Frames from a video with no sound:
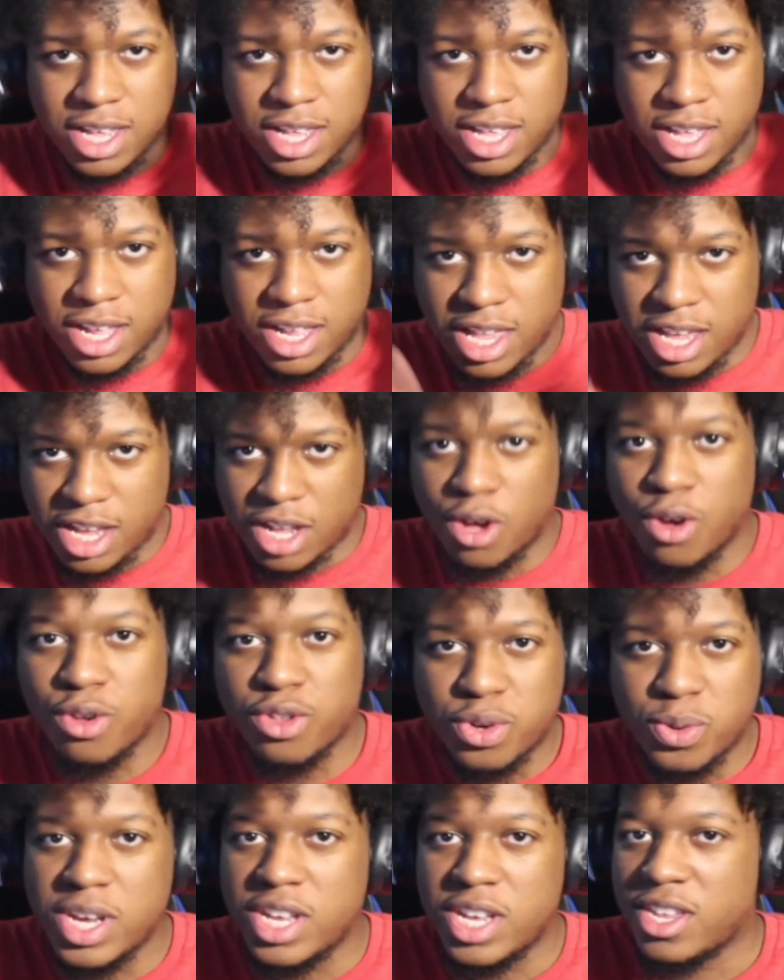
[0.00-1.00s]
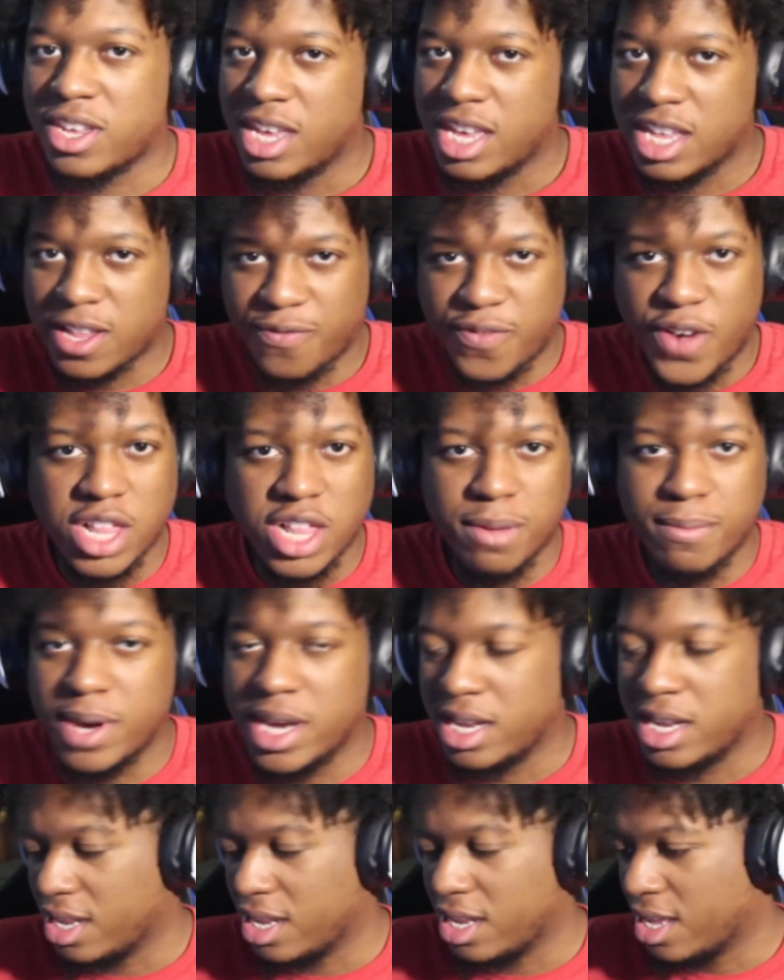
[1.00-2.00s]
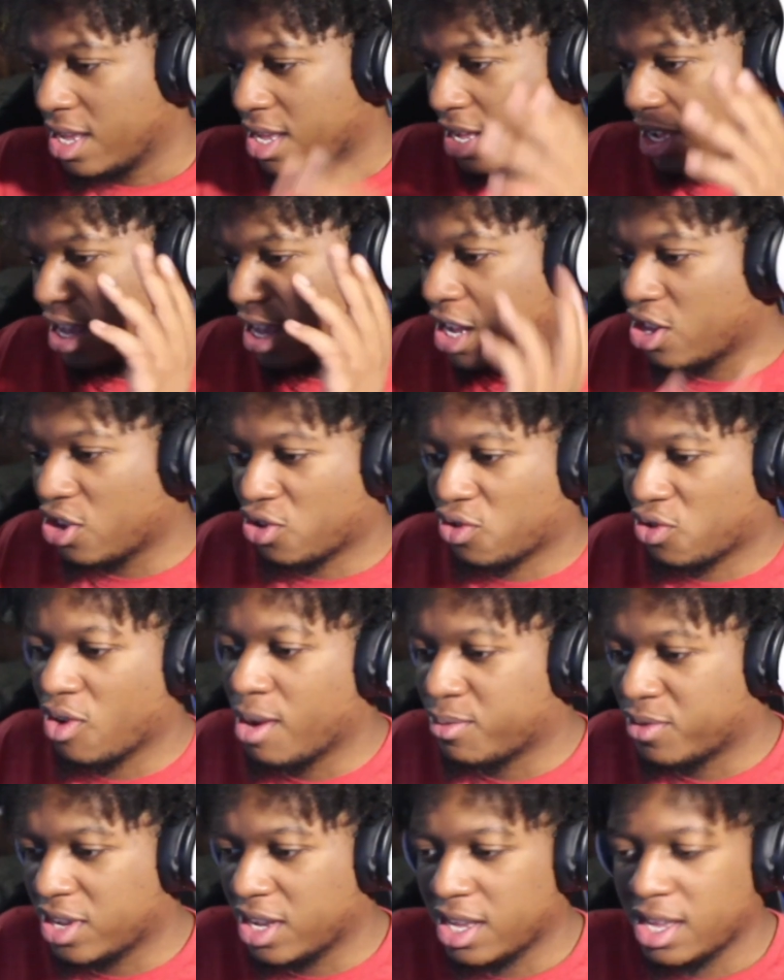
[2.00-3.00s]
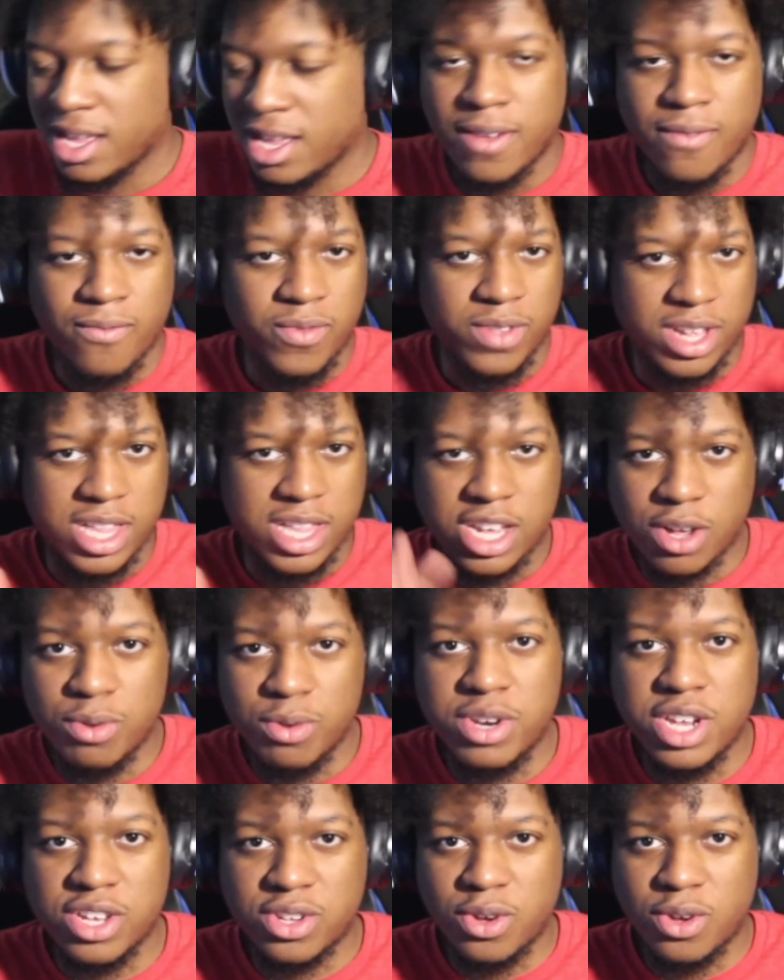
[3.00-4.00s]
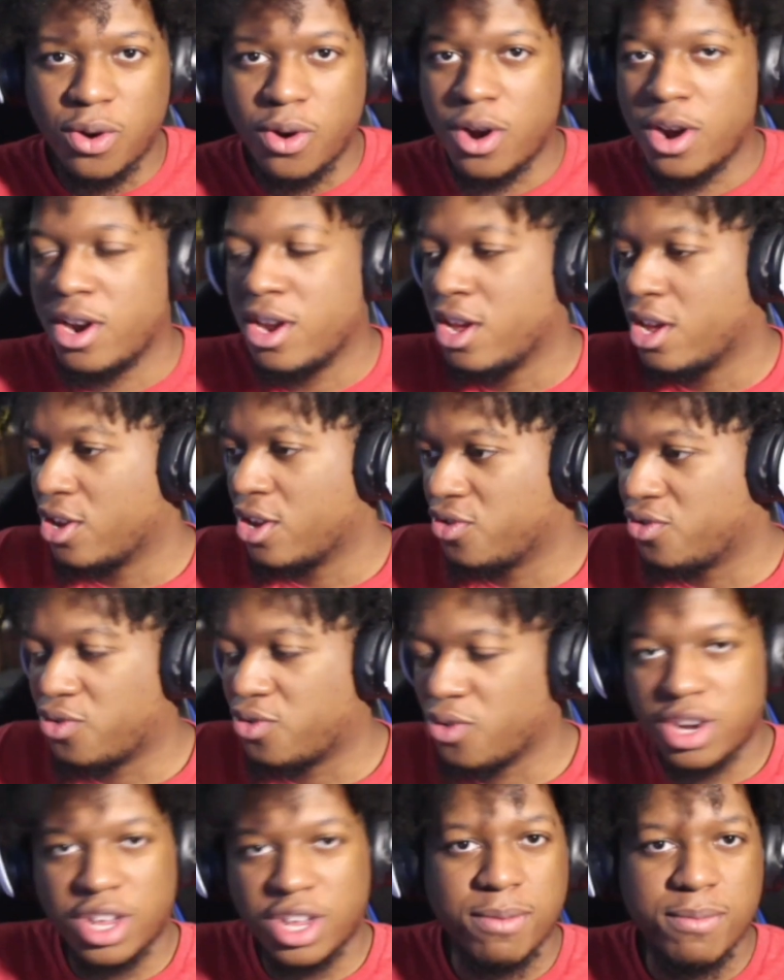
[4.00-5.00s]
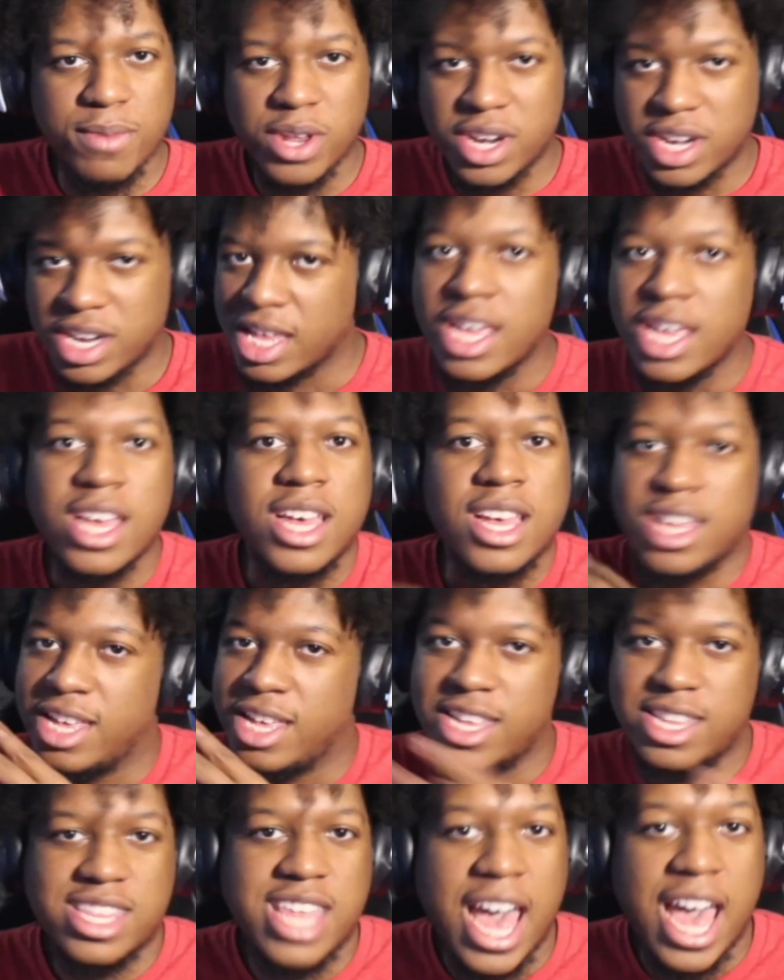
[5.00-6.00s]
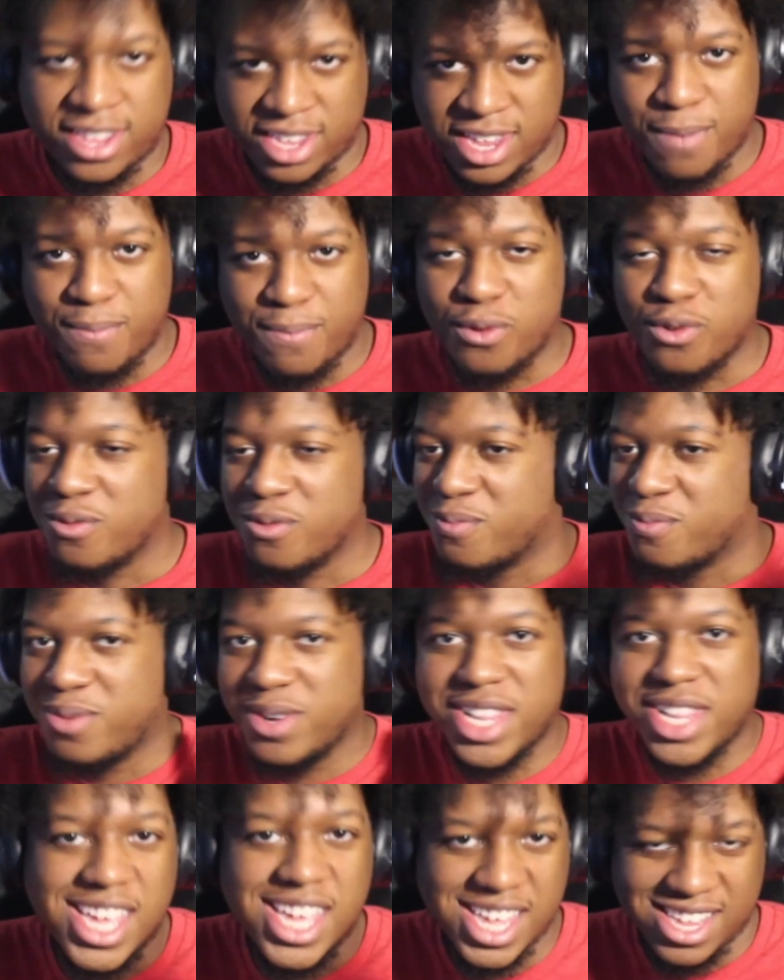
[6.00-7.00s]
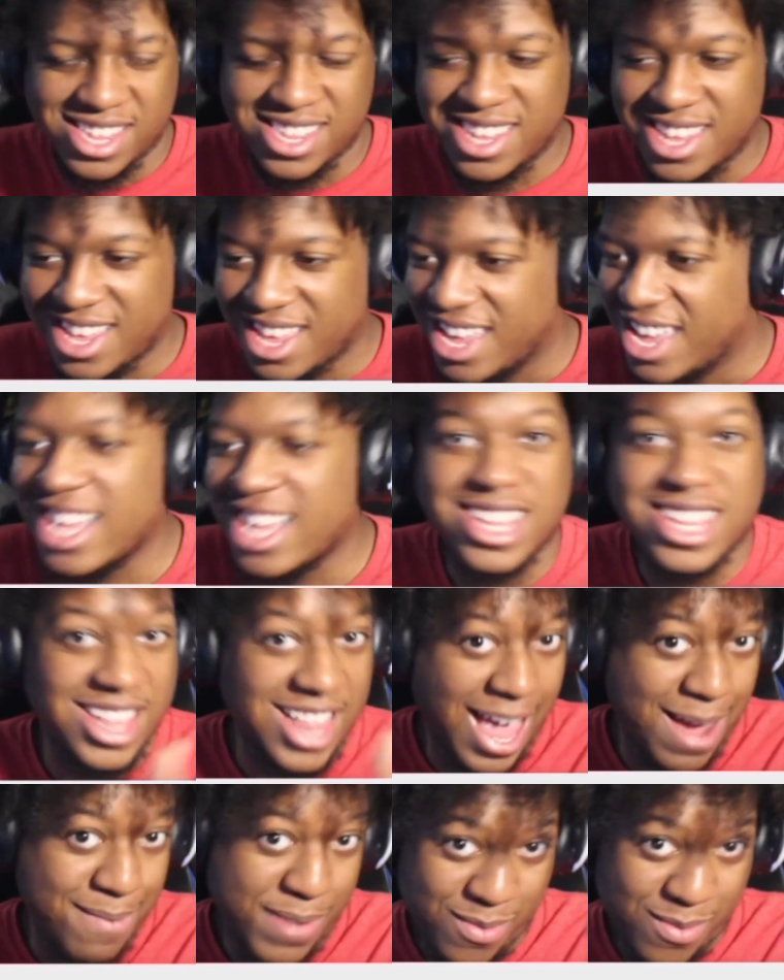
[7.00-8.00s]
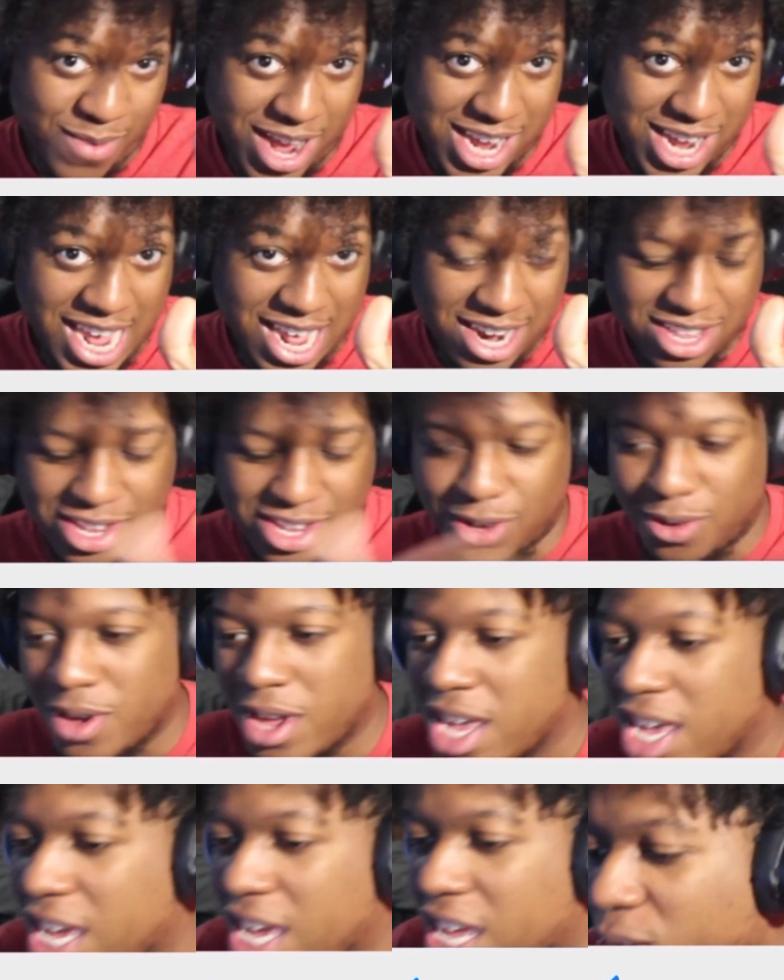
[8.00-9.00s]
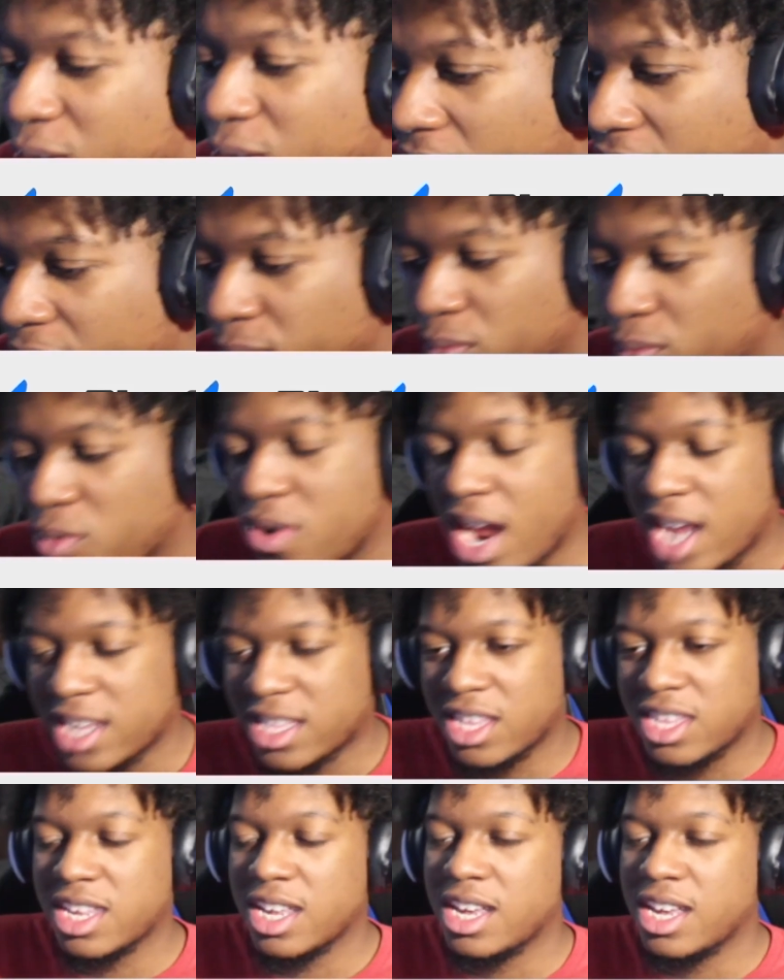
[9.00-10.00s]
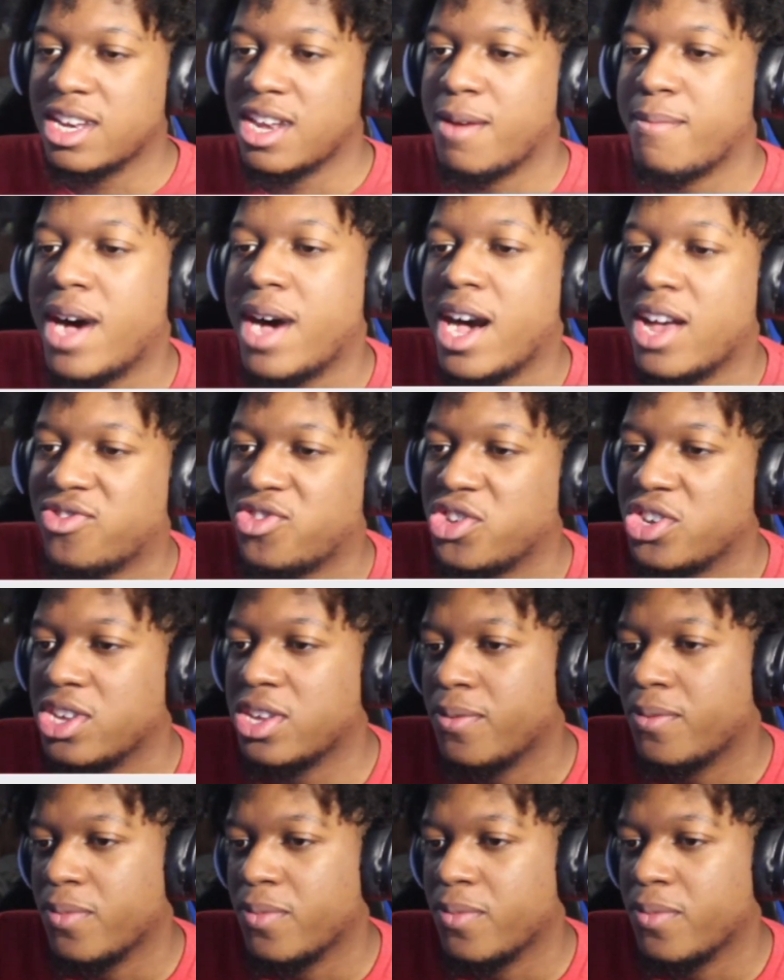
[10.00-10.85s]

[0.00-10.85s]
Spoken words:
click on Twitch, hit the follow button. Click description. Click on Discord, join the community. It's that simple. Please hit the like button while you're down there too. Anyway, reacting to Danmachi,